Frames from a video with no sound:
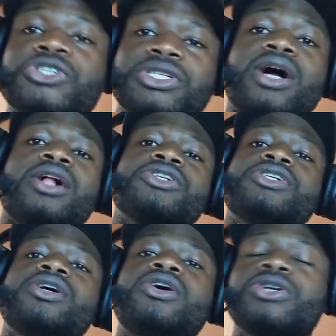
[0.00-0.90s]

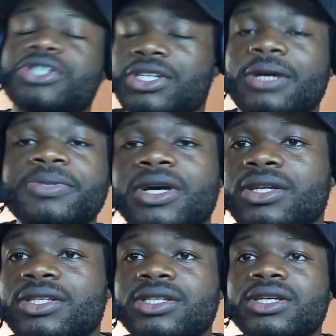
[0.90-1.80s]
"Nostalgia
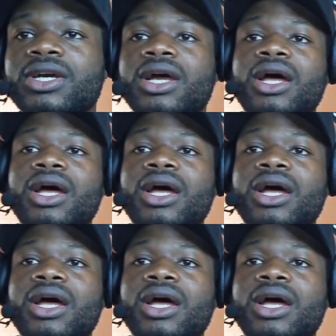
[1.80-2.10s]
Acceptance."